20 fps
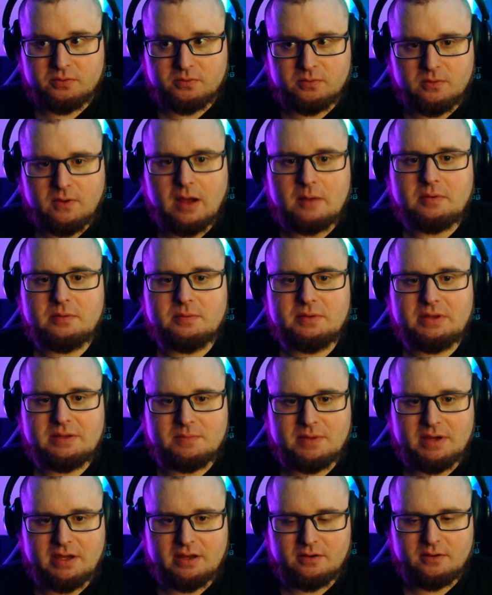Probably
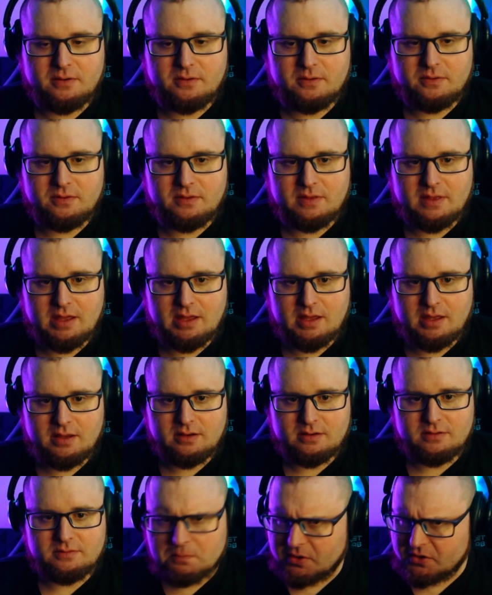better
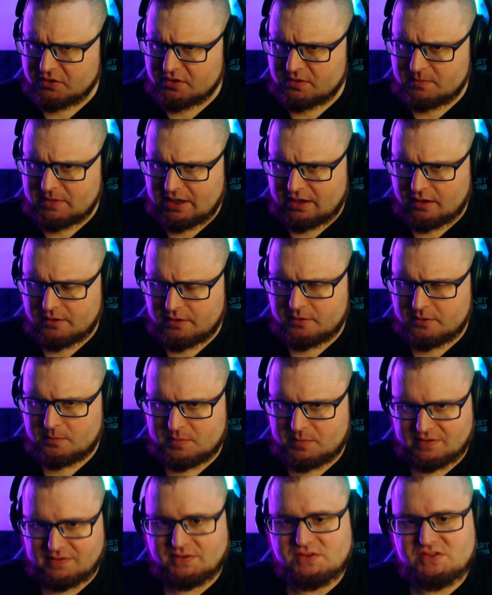than both of my other
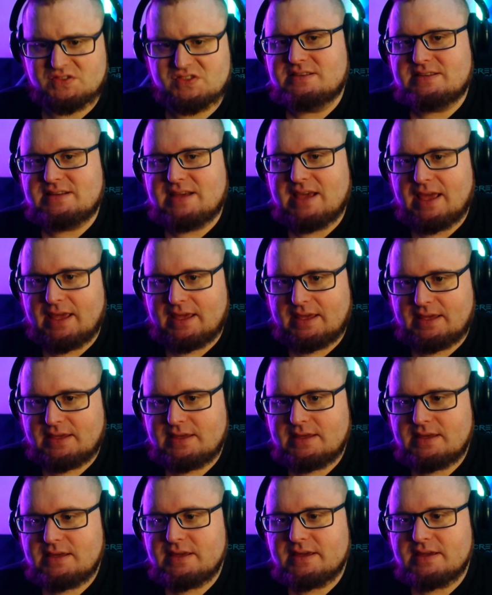builds.
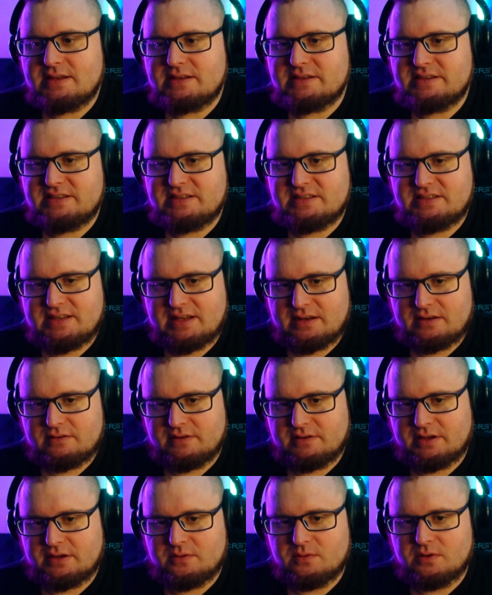Tanky
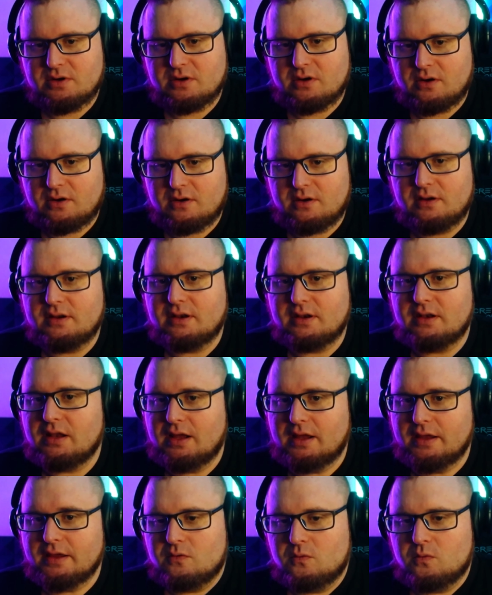considering we're on
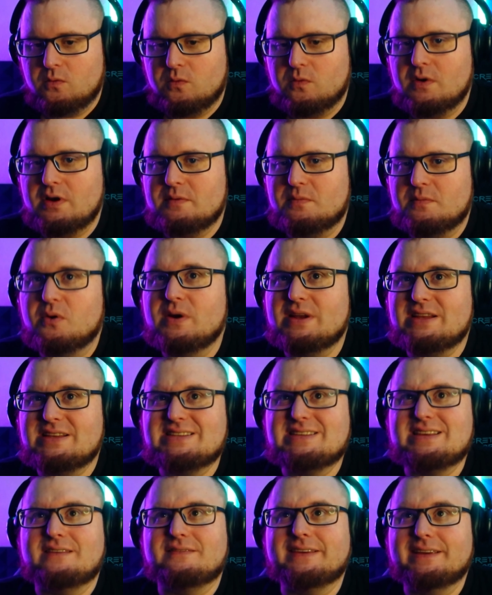like
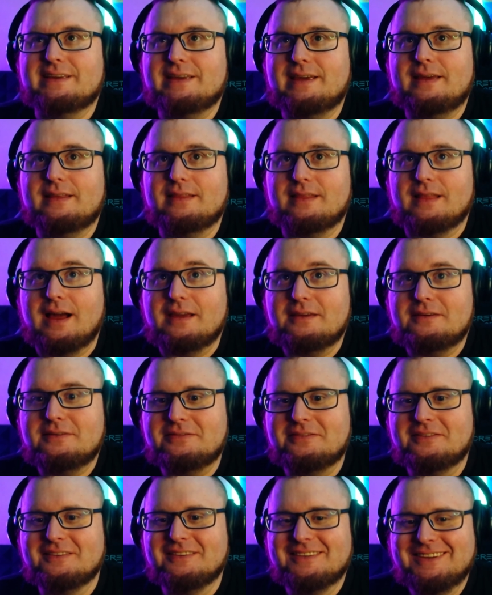1.7k
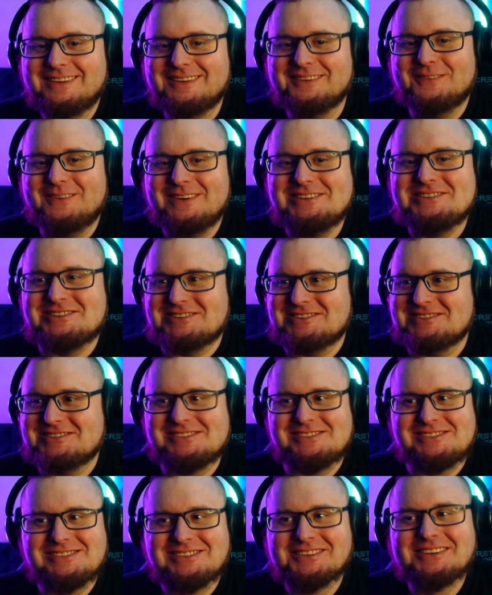life, which
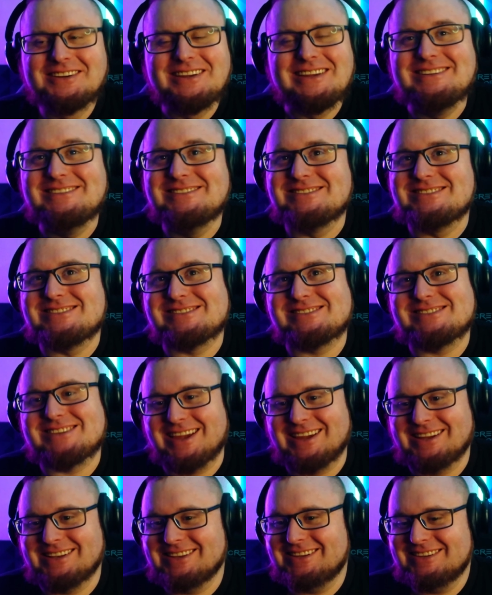is
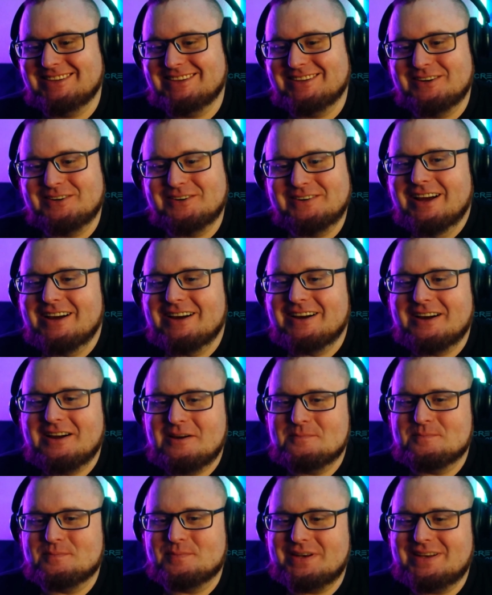insanely low,
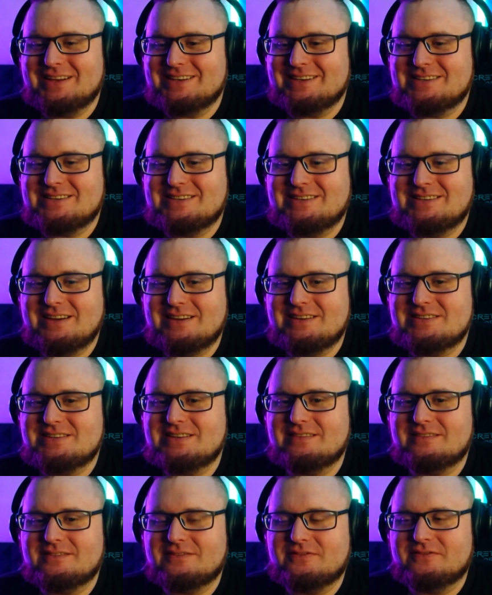but it
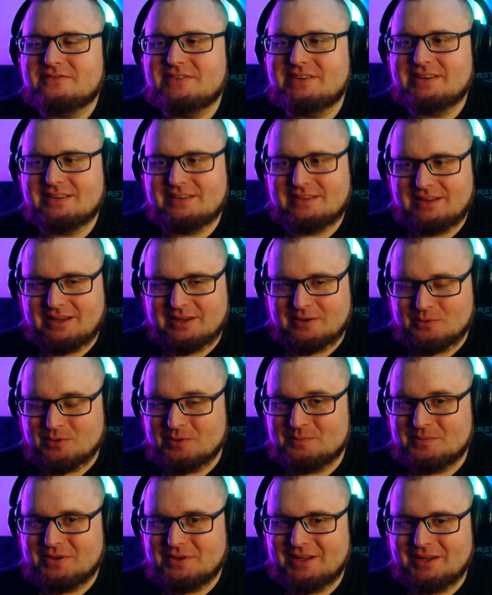doesn't feel like
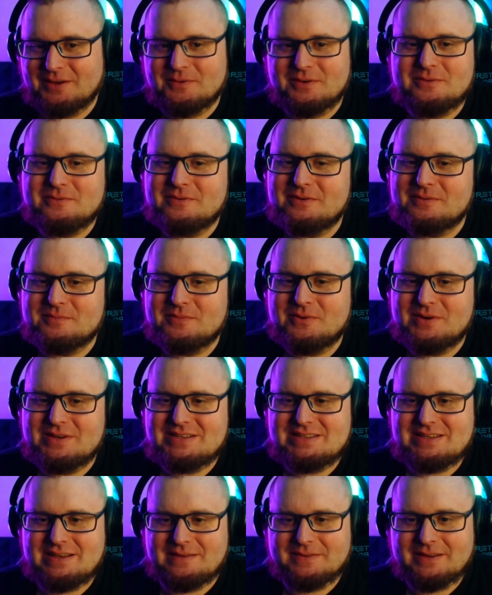we're playing with
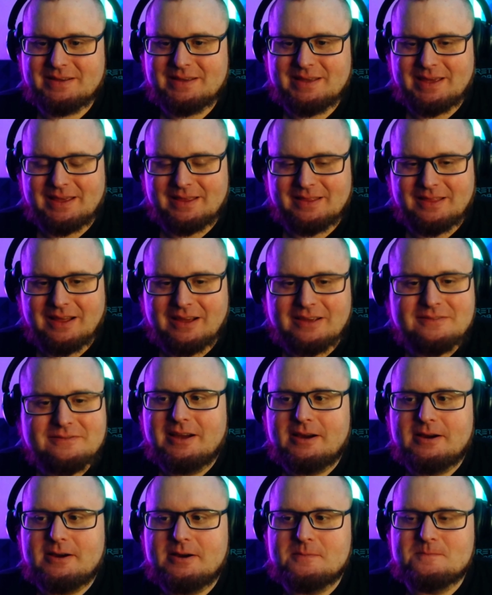1.7k life,
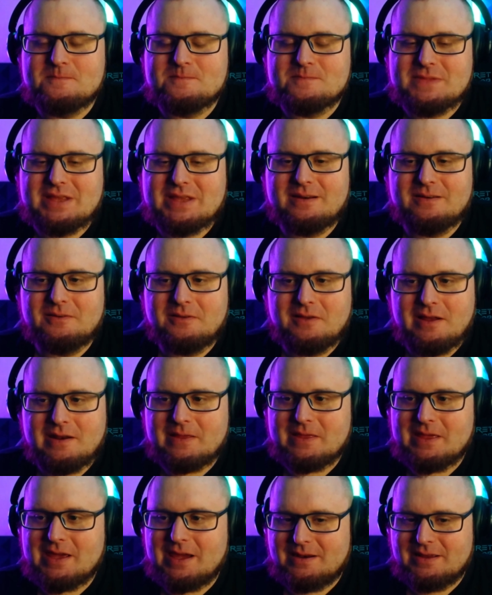and a lot
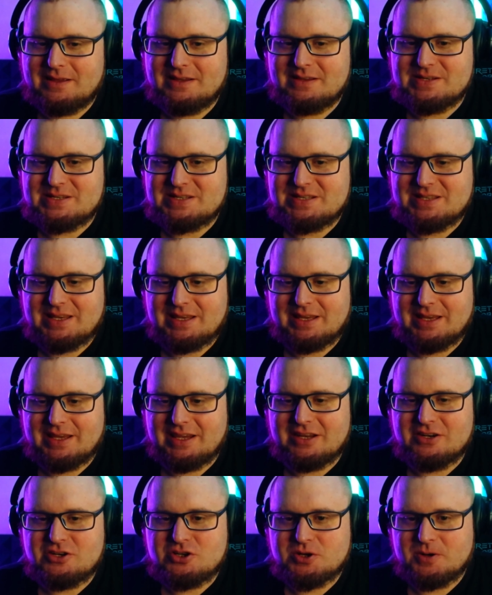of that is the
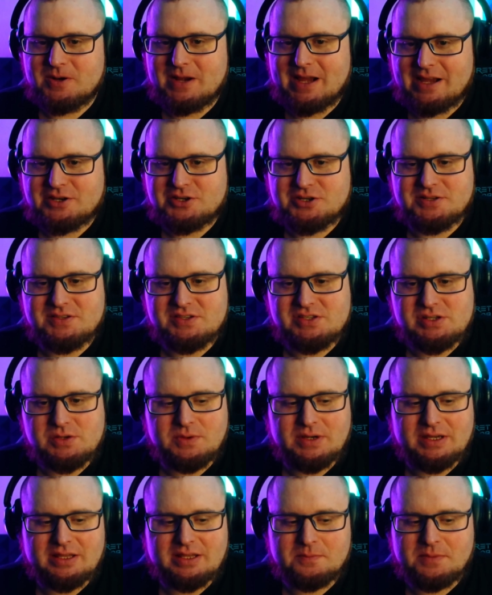interactions
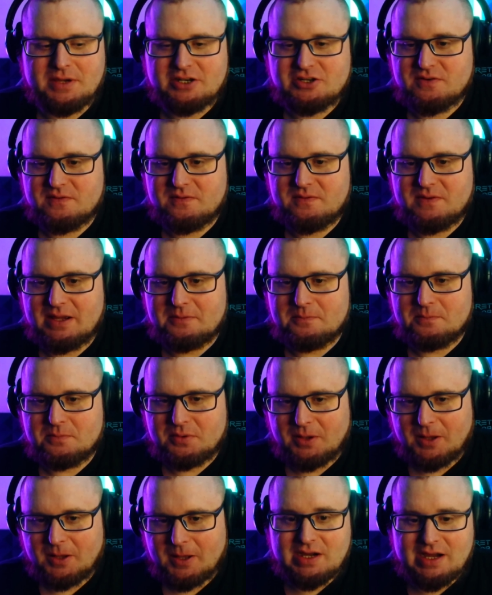with petrified
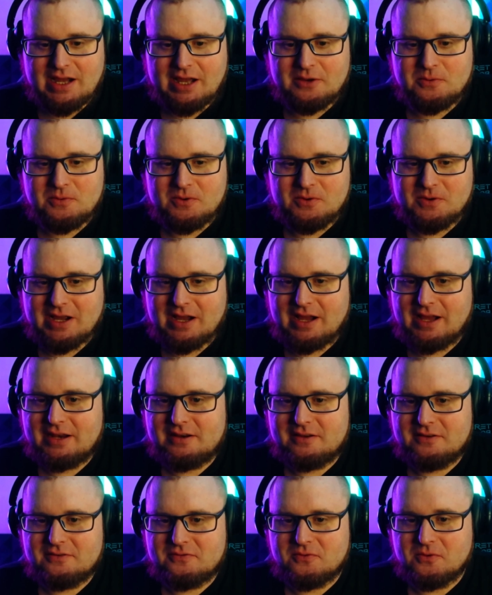blood. I will
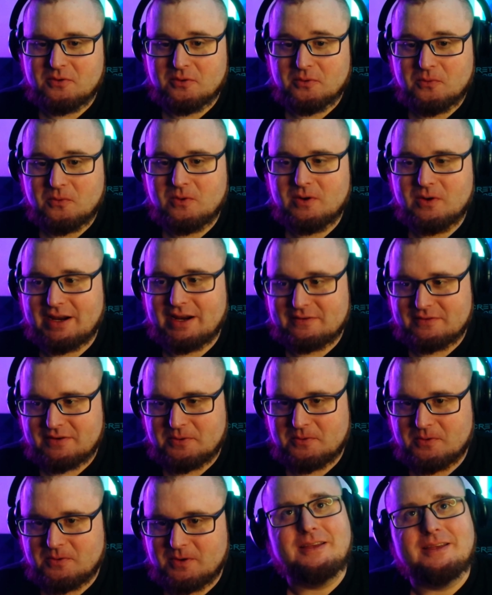kind of forewarn
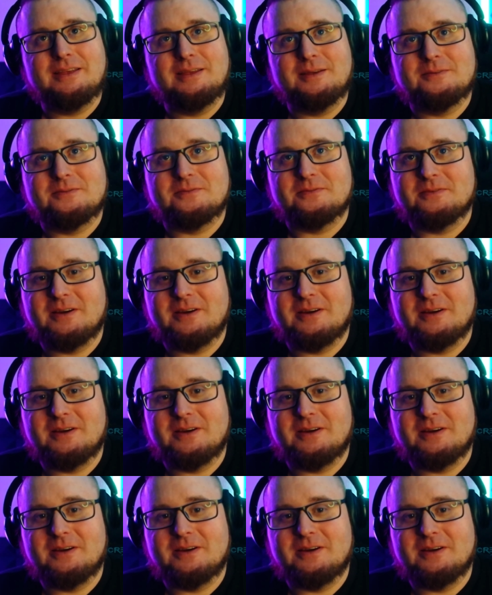everyone, if